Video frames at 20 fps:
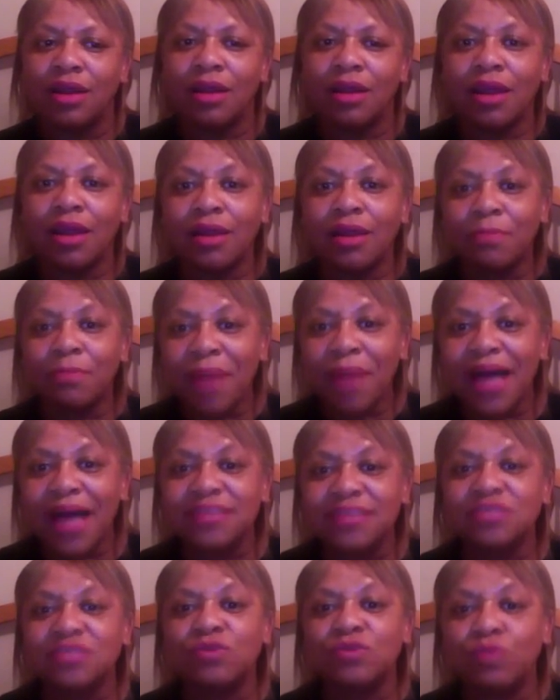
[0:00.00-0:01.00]
in a
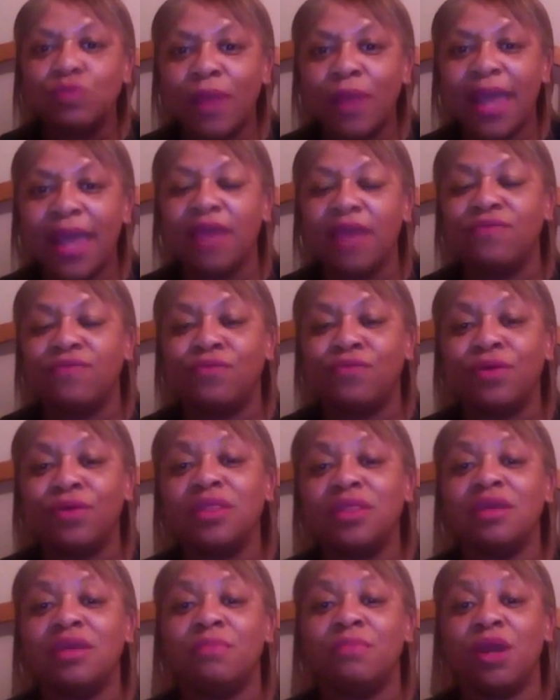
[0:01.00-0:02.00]
positive way for
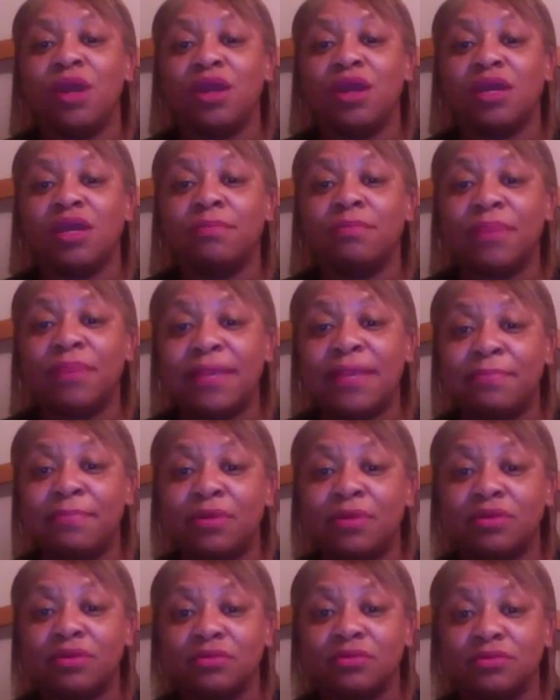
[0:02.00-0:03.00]
the American people.